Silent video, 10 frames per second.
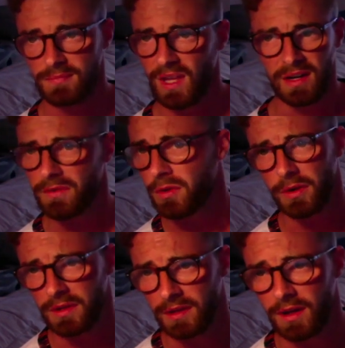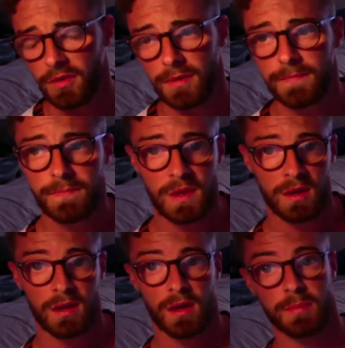I never thought anything of it.
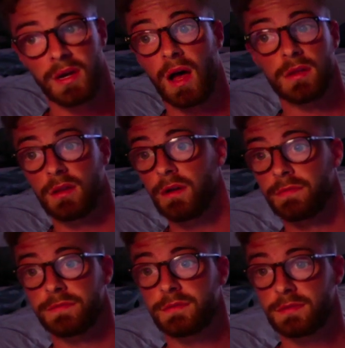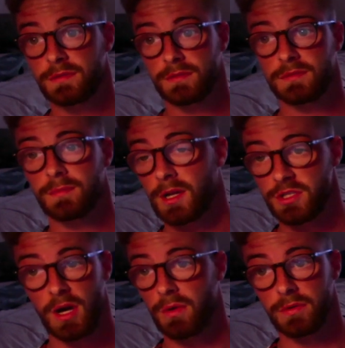I mean, I loved my
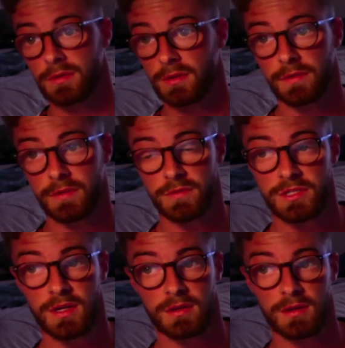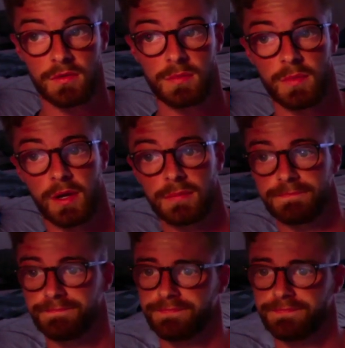childhood. I loved every second of it. But